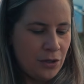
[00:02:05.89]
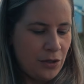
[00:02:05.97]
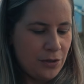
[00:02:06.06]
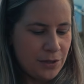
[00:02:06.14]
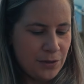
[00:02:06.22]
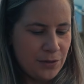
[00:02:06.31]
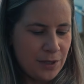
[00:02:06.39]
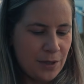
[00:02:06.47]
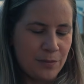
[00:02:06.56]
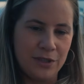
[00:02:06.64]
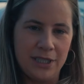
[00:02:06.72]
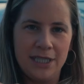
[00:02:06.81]
Also
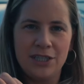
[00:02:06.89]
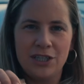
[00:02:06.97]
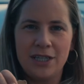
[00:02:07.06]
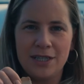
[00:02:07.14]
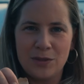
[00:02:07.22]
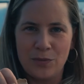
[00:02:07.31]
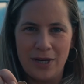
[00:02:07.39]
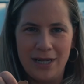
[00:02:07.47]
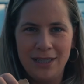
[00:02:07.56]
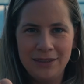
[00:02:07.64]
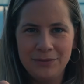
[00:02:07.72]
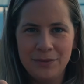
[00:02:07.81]
some Gondisha as
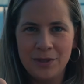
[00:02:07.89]
well.